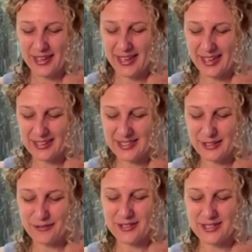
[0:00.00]
And
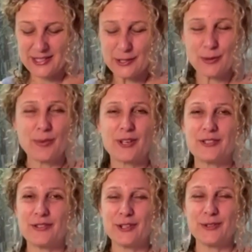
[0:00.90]
if it's too
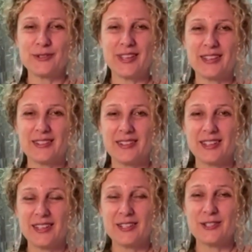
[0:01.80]
much for you, then
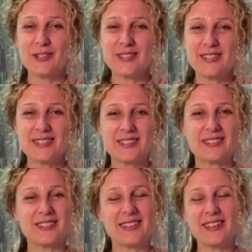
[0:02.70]
just
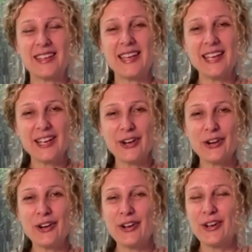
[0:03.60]

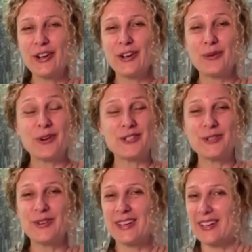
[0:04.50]
hear what
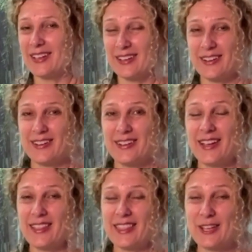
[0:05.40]
you can hear
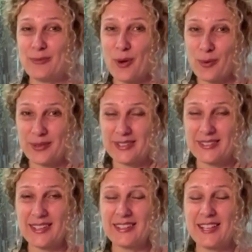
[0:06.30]
at that
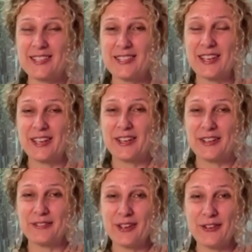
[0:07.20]
moment. And that's
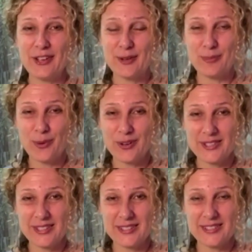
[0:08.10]
very
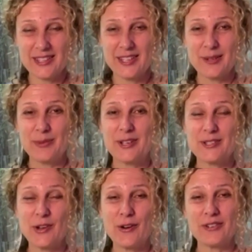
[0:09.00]
important,
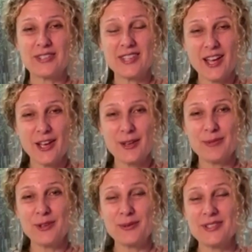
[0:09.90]
because over
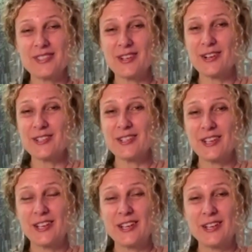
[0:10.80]
time you
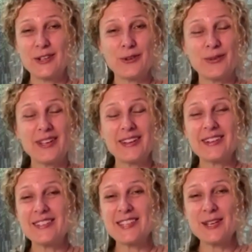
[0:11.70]
will hear
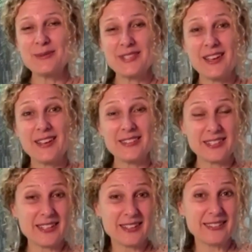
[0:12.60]
the same
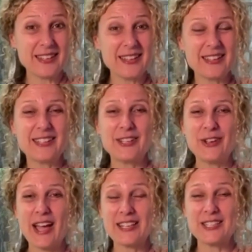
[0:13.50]
thing, and then
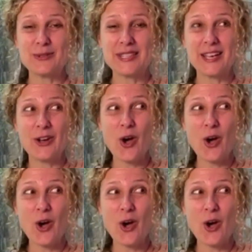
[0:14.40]
you actually say,